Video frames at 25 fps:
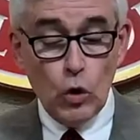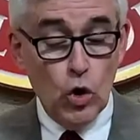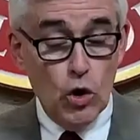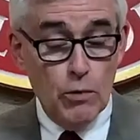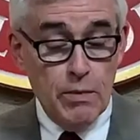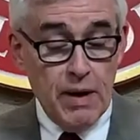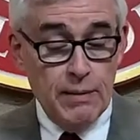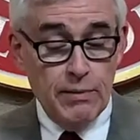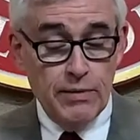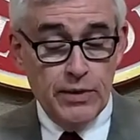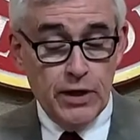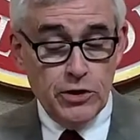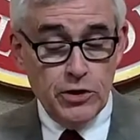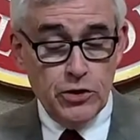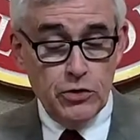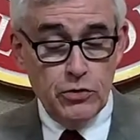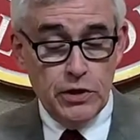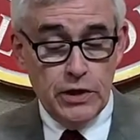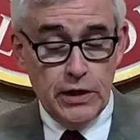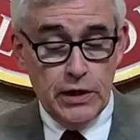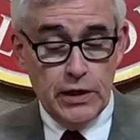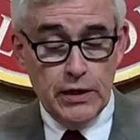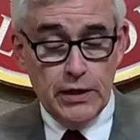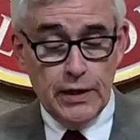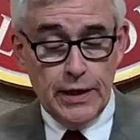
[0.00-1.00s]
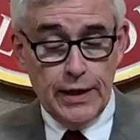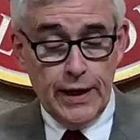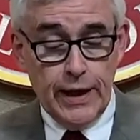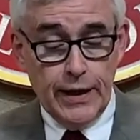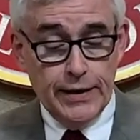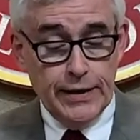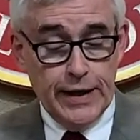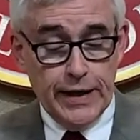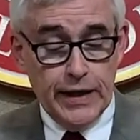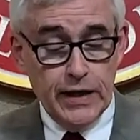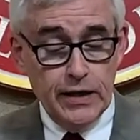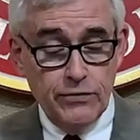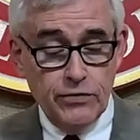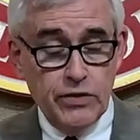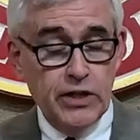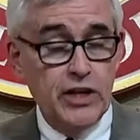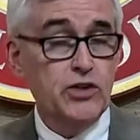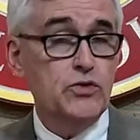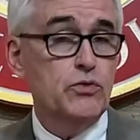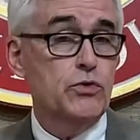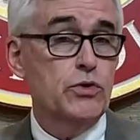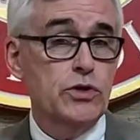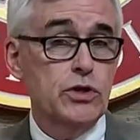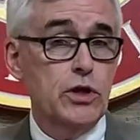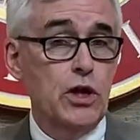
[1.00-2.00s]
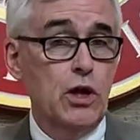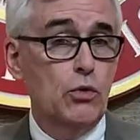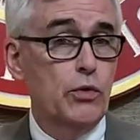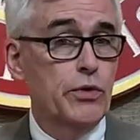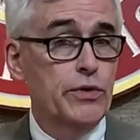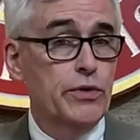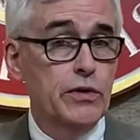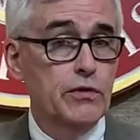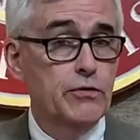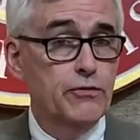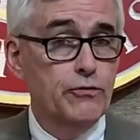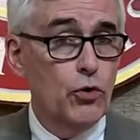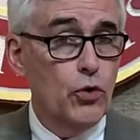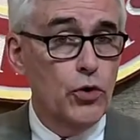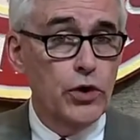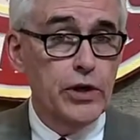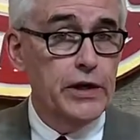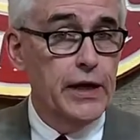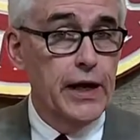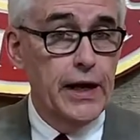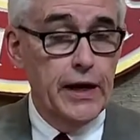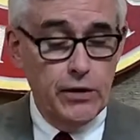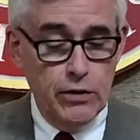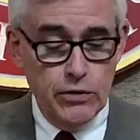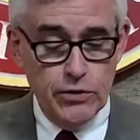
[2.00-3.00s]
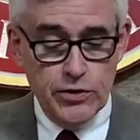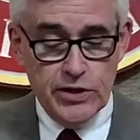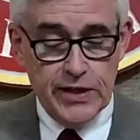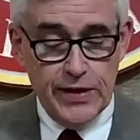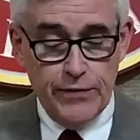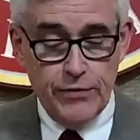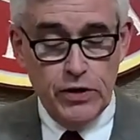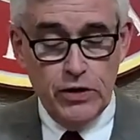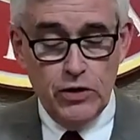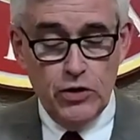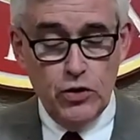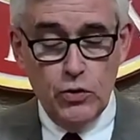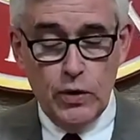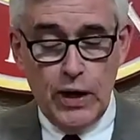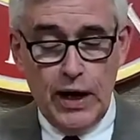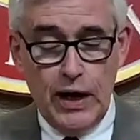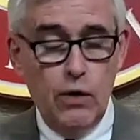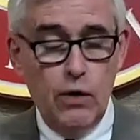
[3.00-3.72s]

or maybe that you need a negative test result within 48 or 72